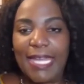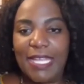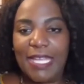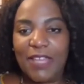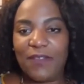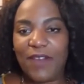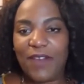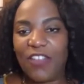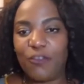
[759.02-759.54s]

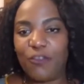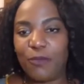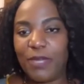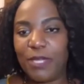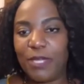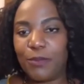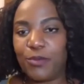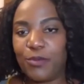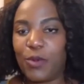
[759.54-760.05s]
if I've
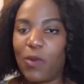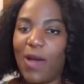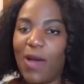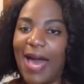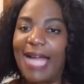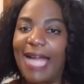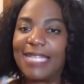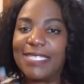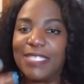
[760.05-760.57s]
been
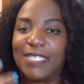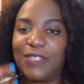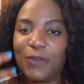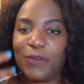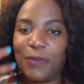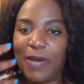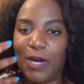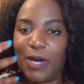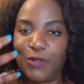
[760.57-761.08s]
proactive
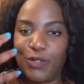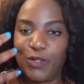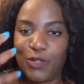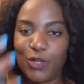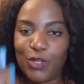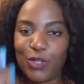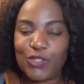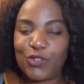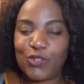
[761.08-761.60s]
about
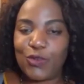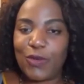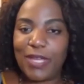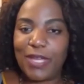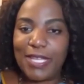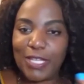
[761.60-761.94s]
nurturing